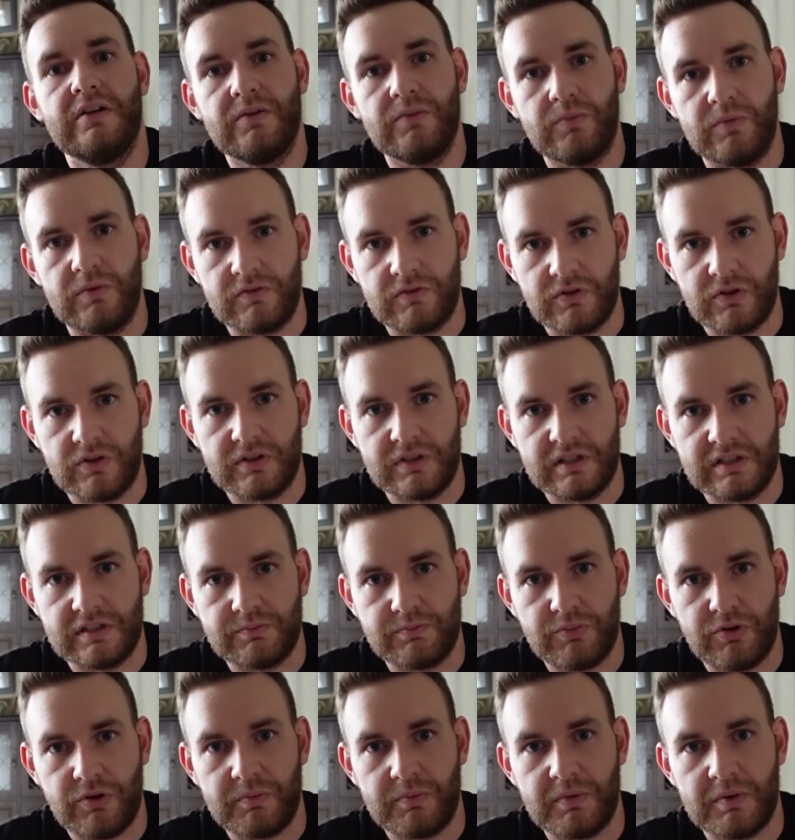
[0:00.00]
we've got these
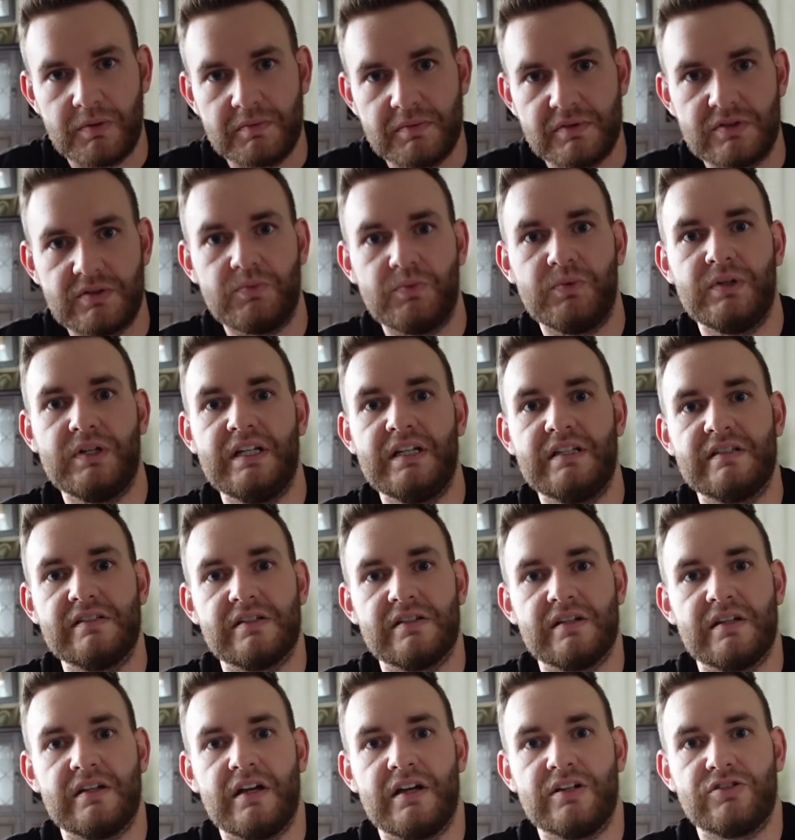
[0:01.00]
problems, we need
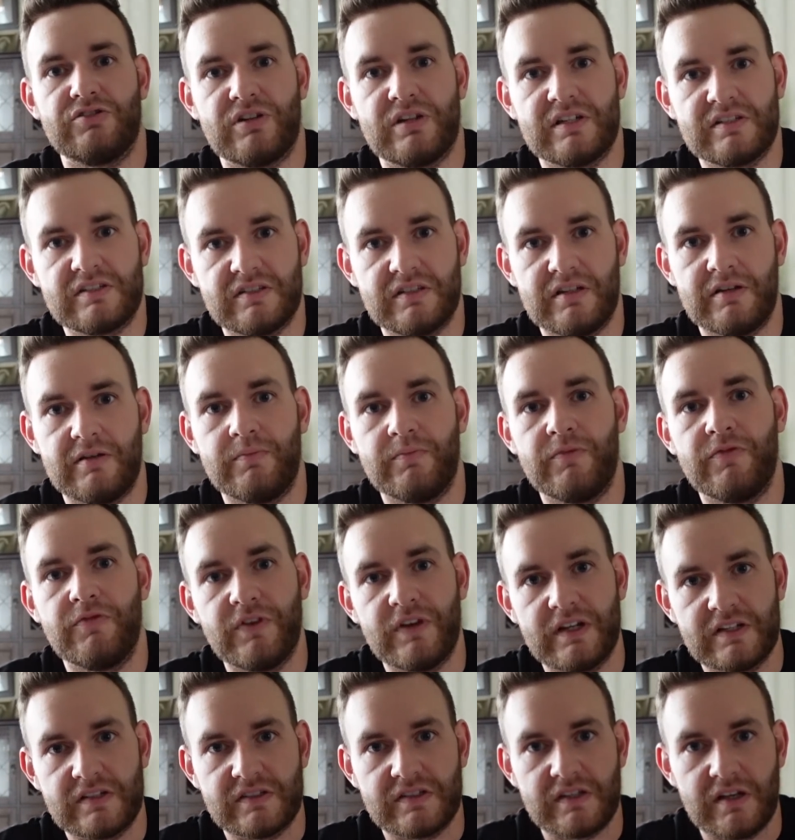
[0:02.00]
to address them,
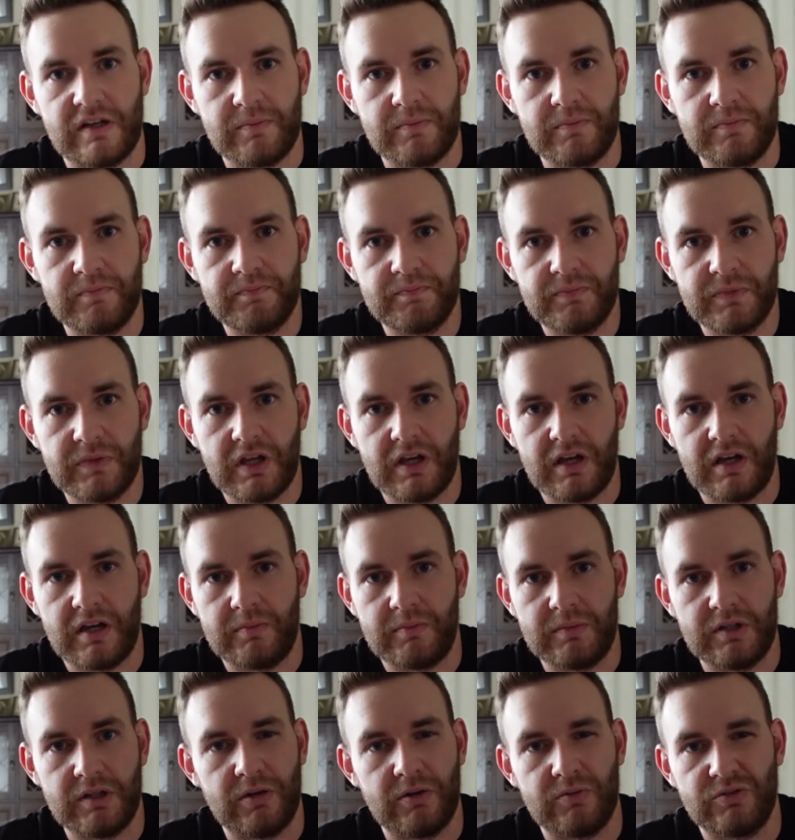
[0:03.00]
fix them.
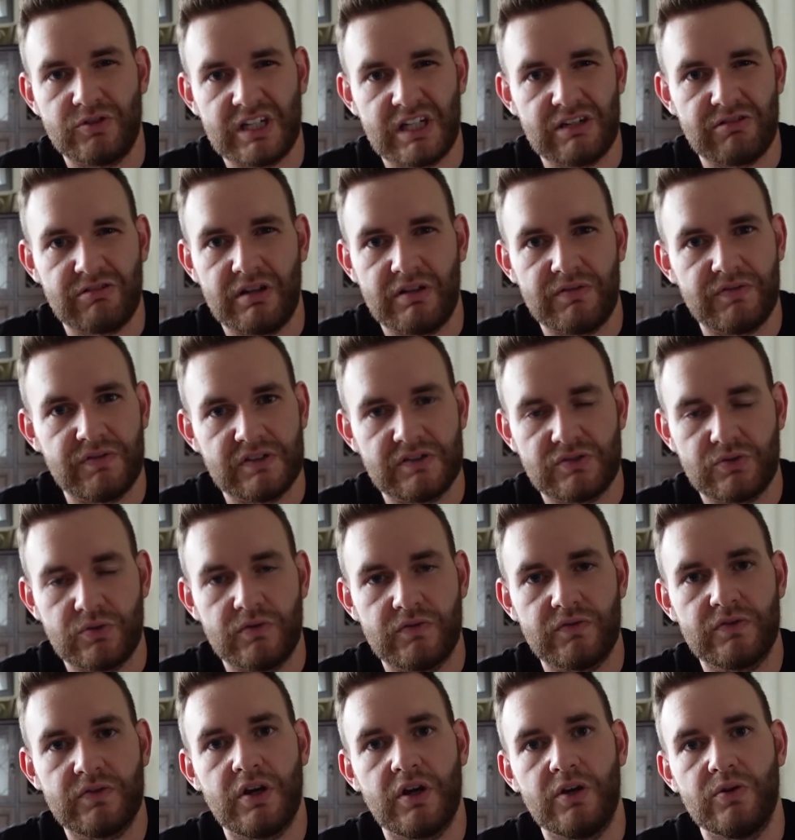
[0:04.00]
You know, generally if it's
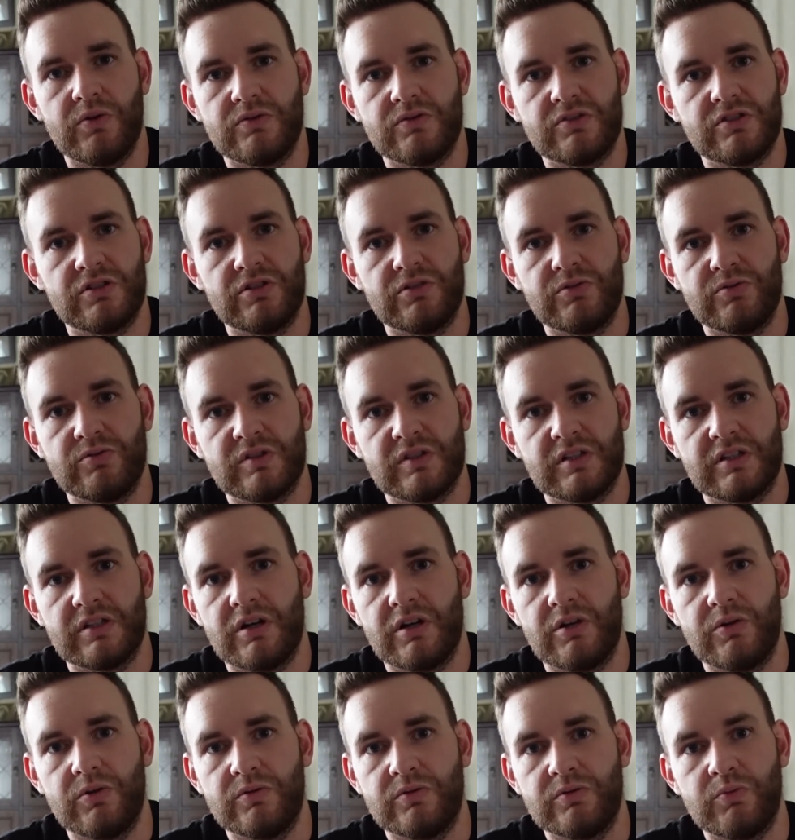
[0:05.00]
sort of code 2s and
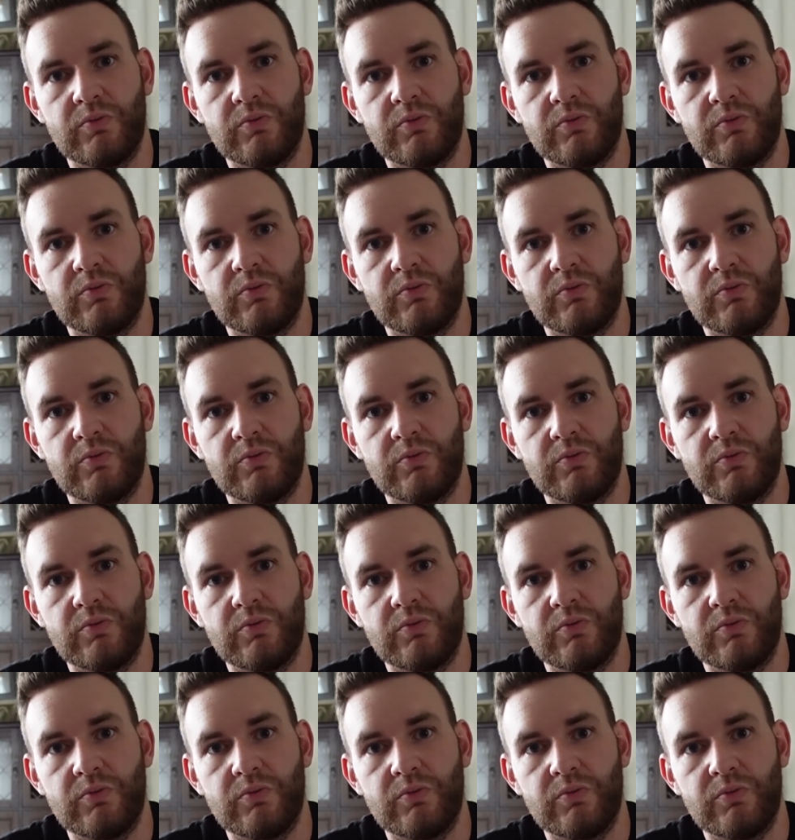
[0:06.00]
code